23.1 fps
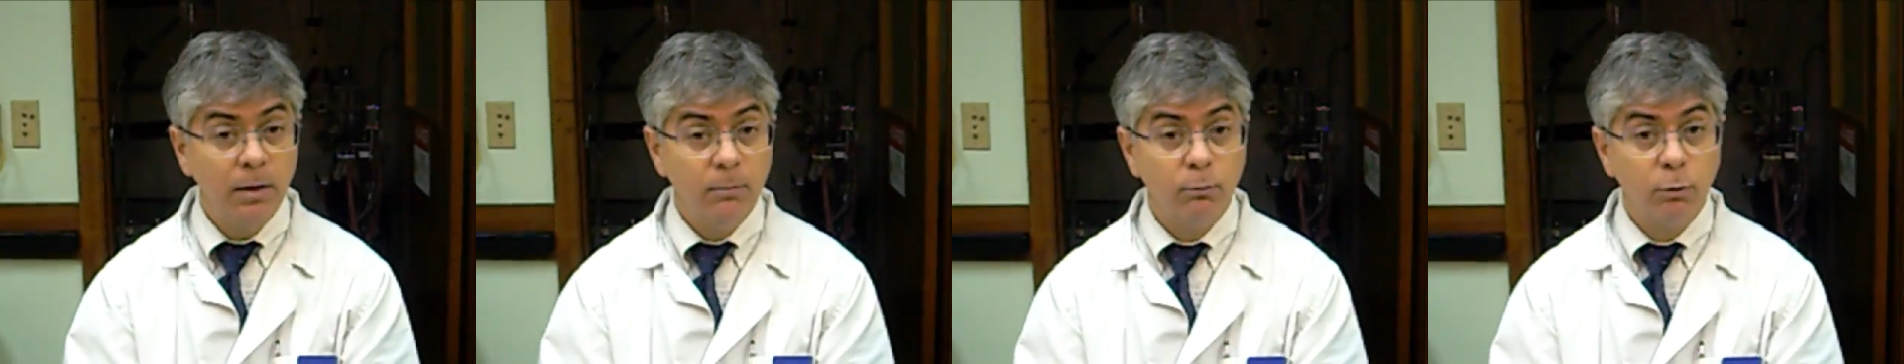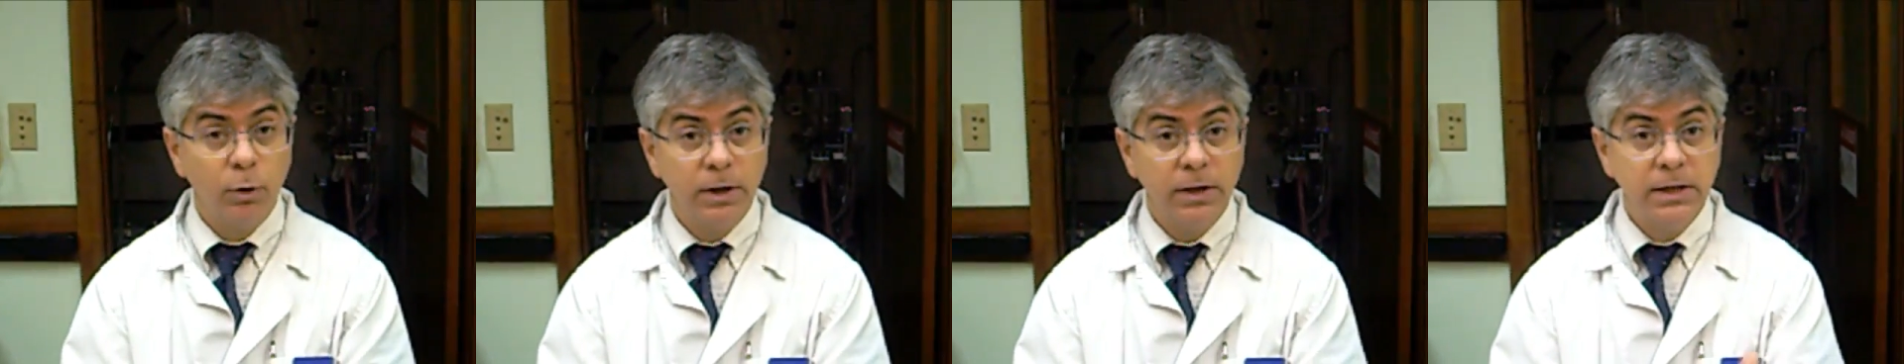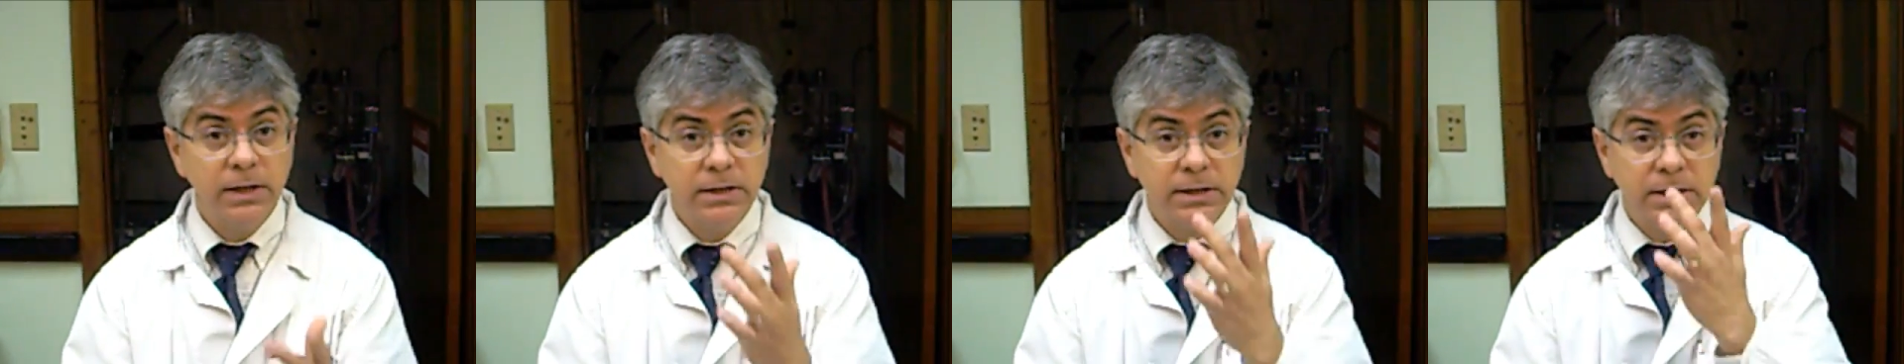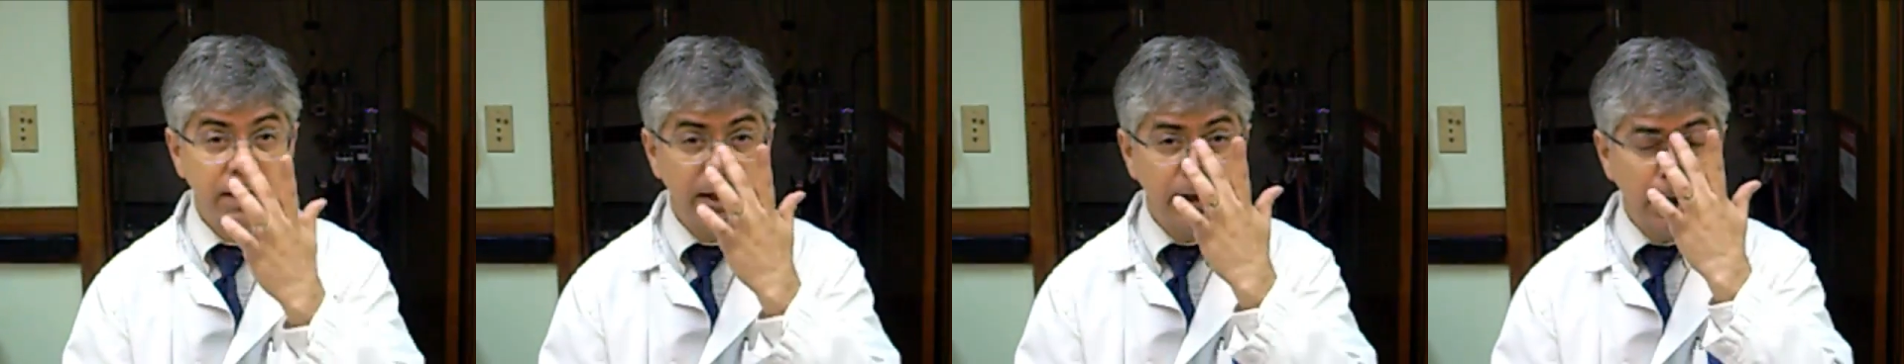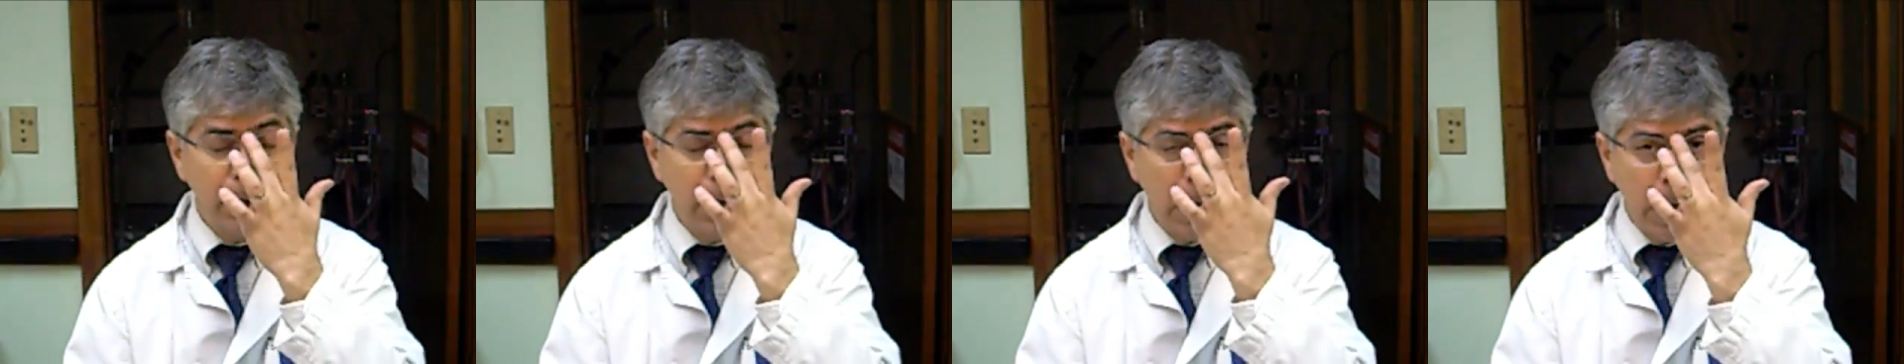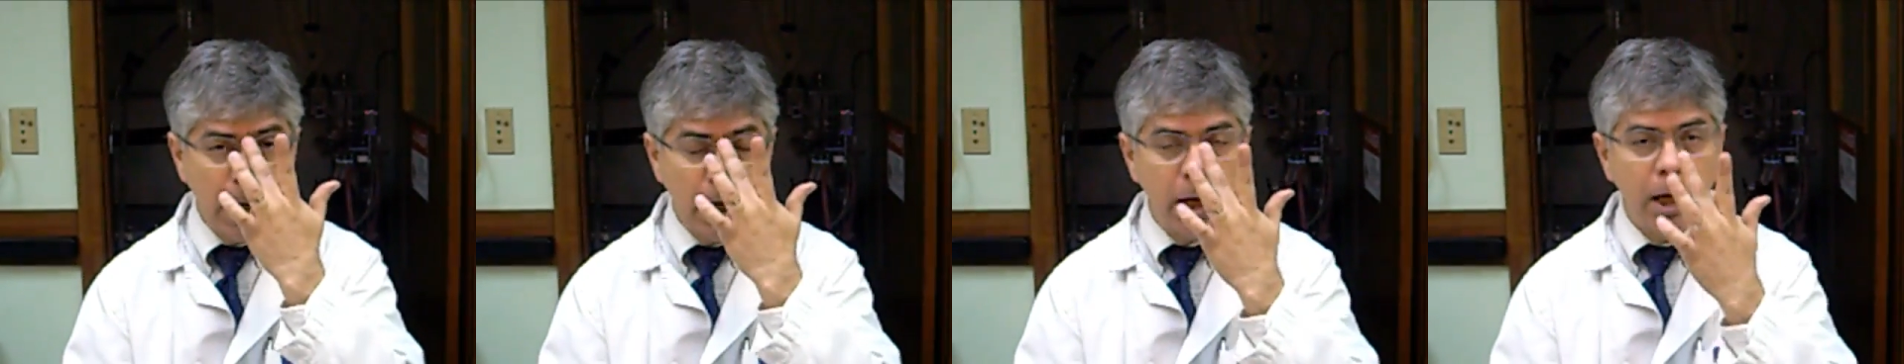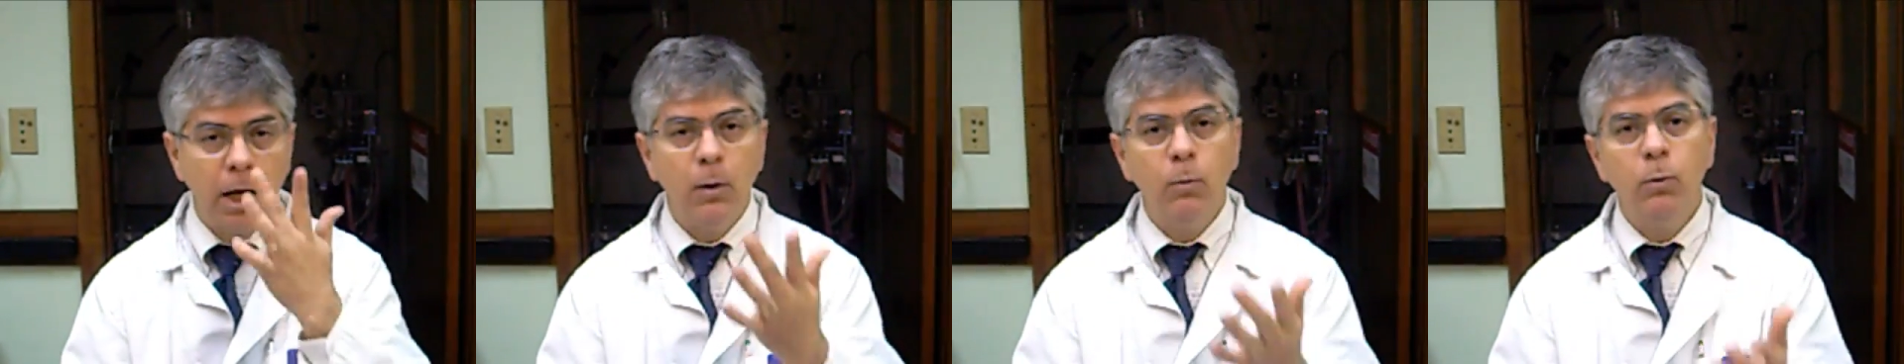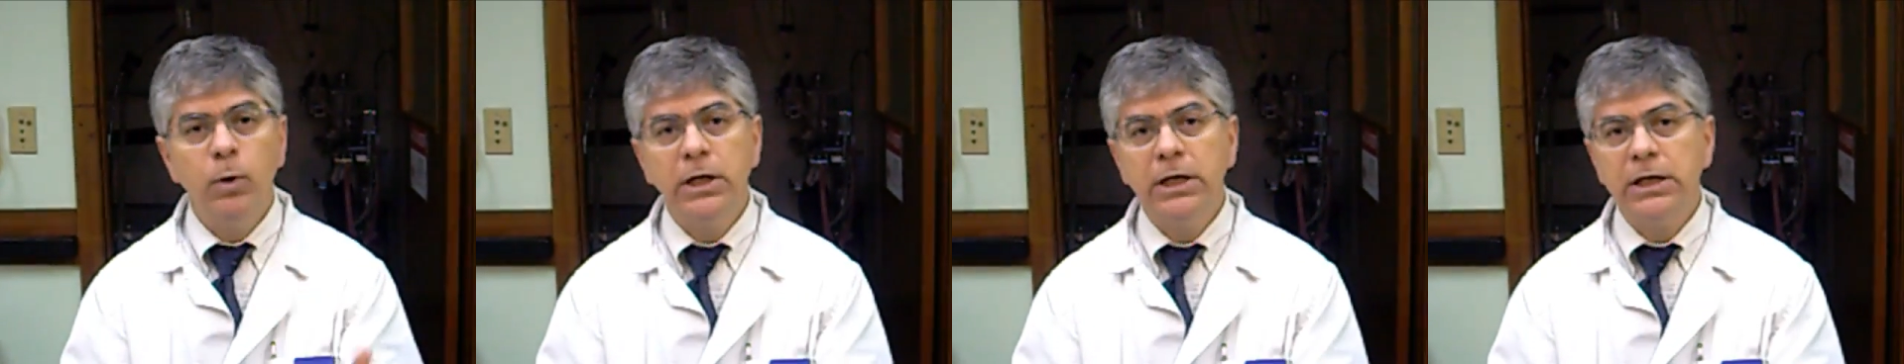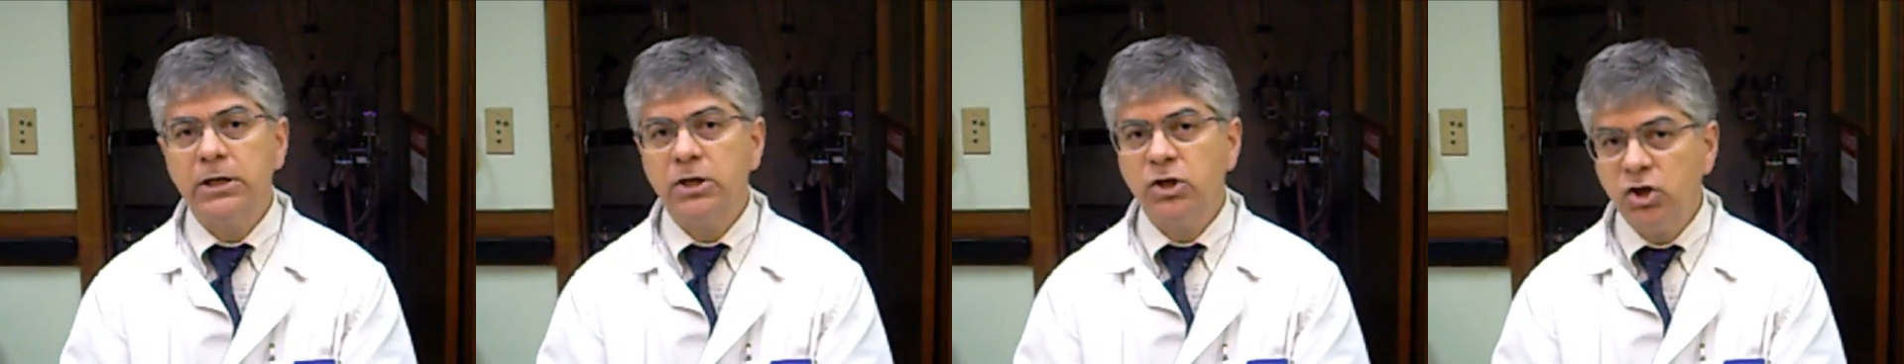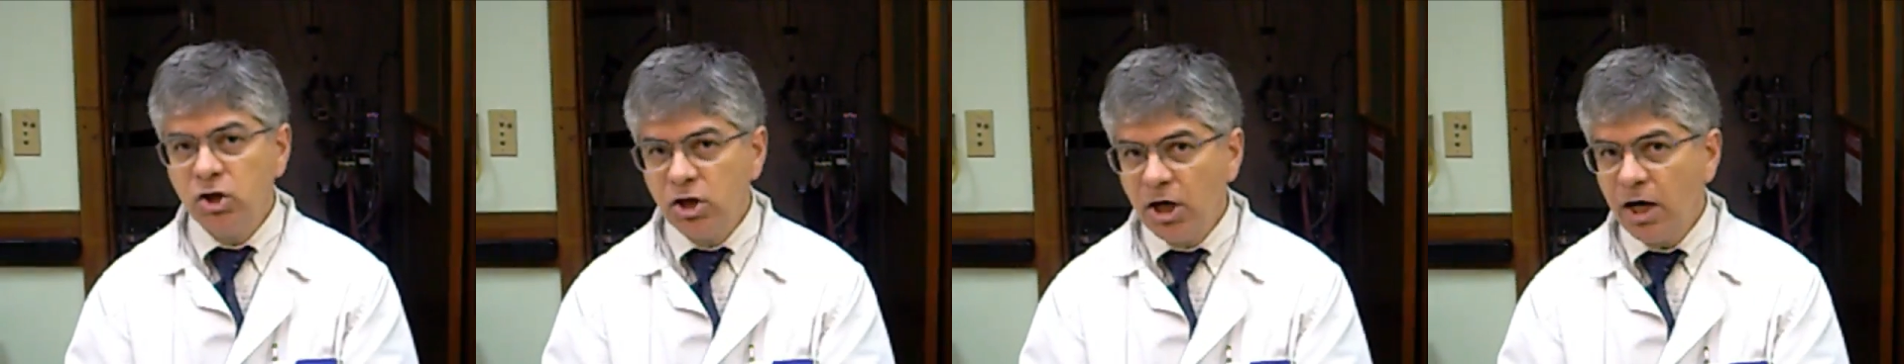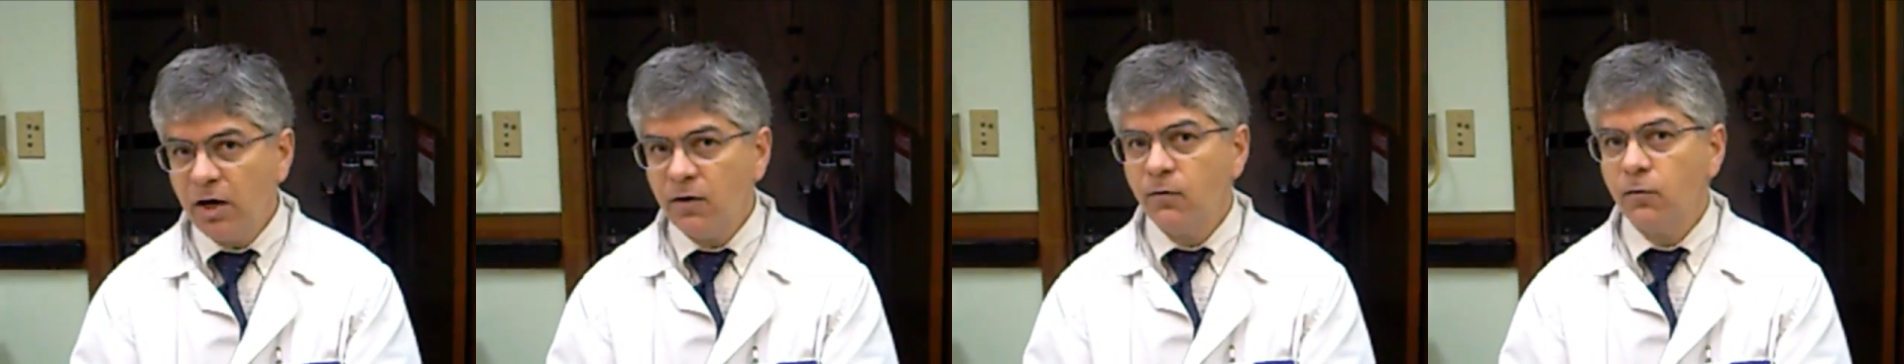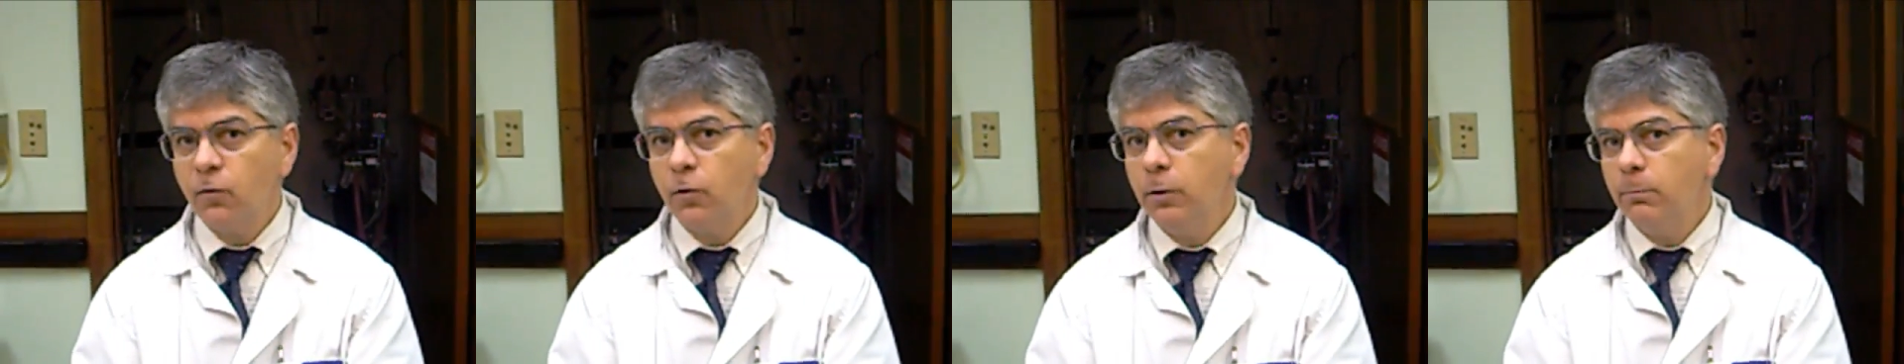Bring this in, and we can
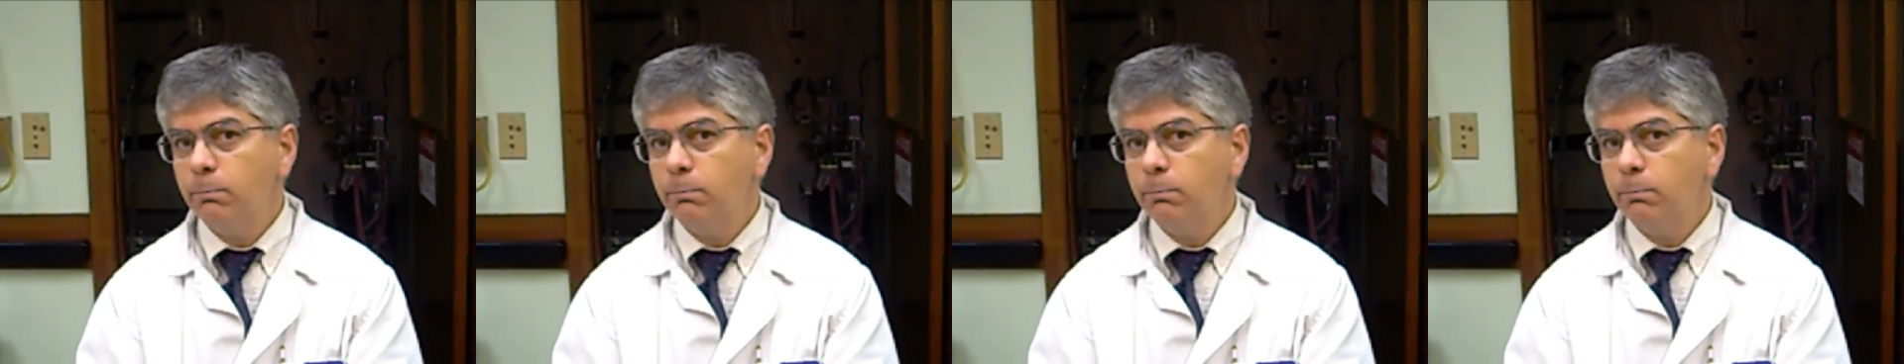check for